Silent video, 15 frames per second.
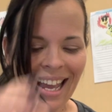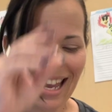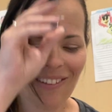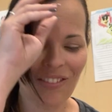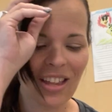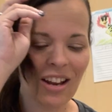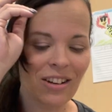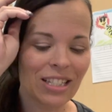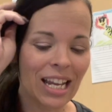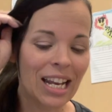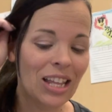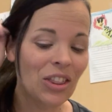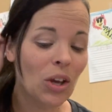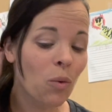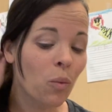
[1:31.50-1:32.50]
If there's
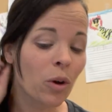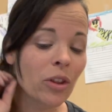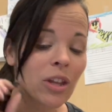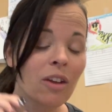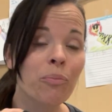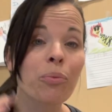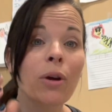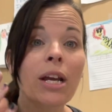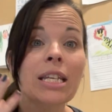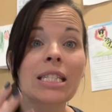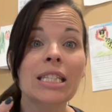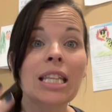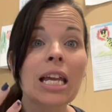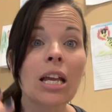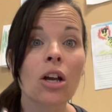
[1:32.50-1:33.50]
anything worthy of praise,
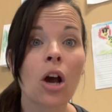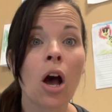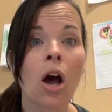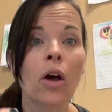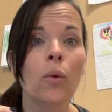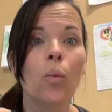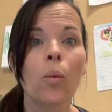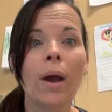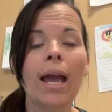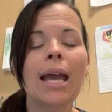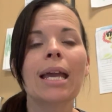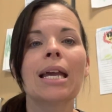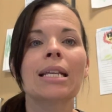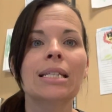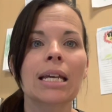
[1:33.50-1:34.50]
think on,
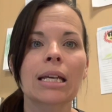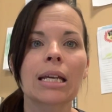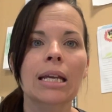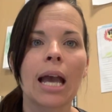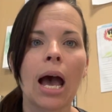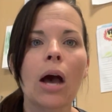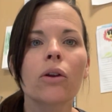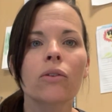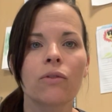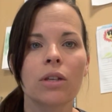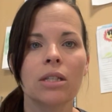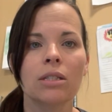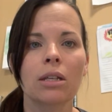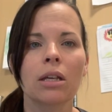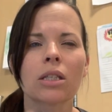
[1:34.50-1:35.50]
weigh, and take account of
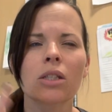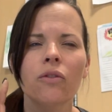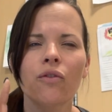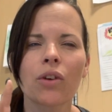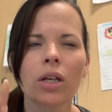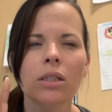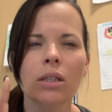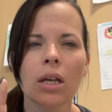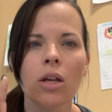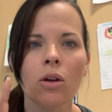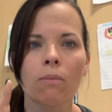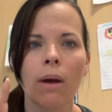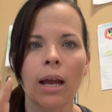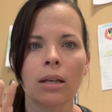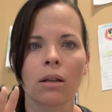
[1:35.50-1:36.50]
these things. Fixate
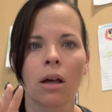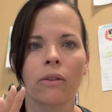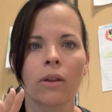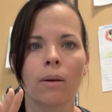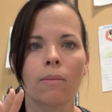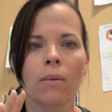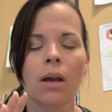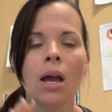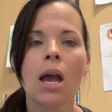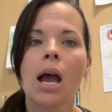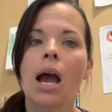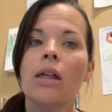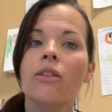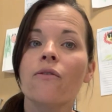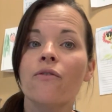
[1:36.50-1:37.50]
your mind on them.
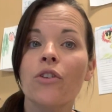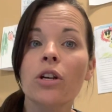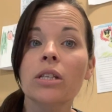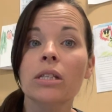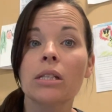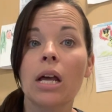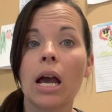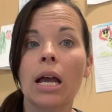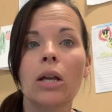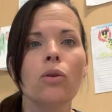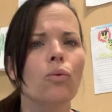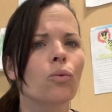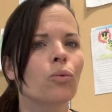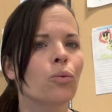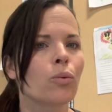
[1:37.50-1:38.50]
And then verse
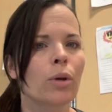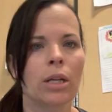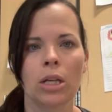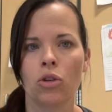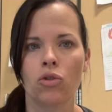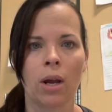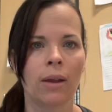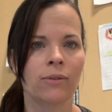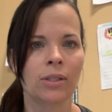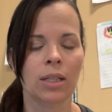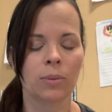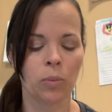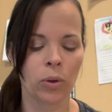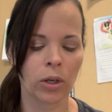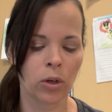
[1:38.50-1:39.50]
9 really drives
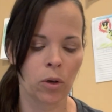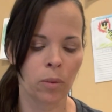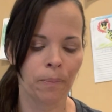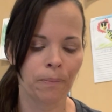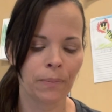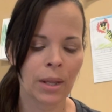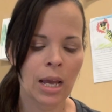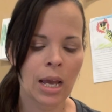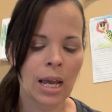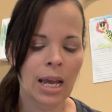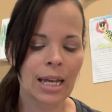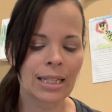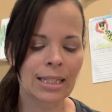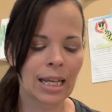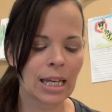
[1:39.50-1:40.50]
this point home.
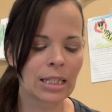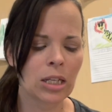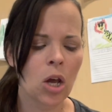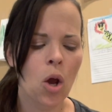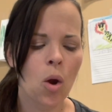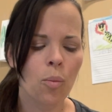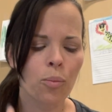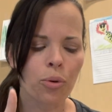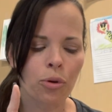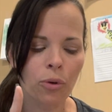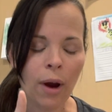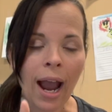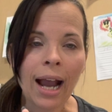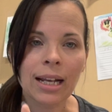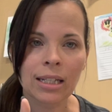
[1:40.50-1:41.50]
It says,
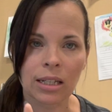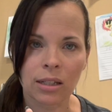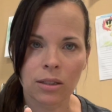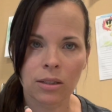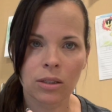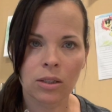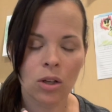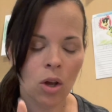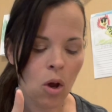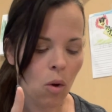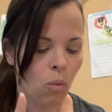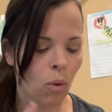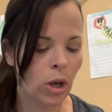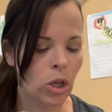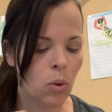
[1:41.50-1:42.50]
practice
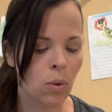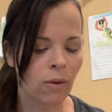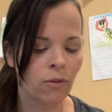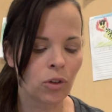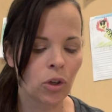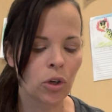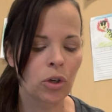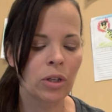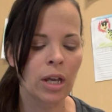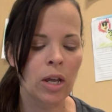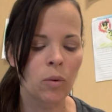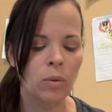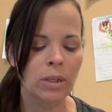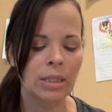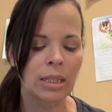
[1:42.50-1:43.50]
what you have learned
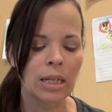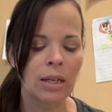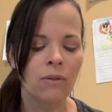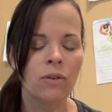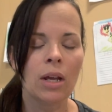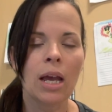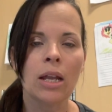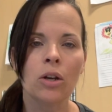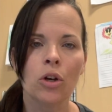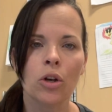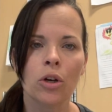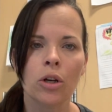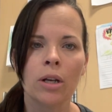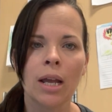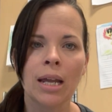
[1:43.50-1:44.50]
and received and
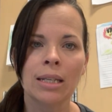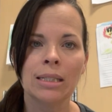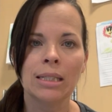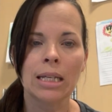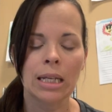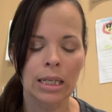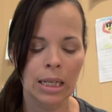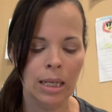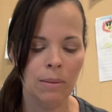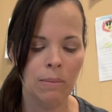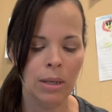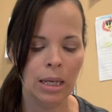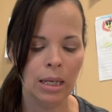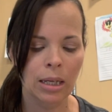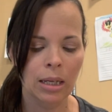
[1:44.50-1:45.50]
heard and seen in
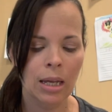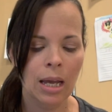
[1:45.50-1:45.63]
me,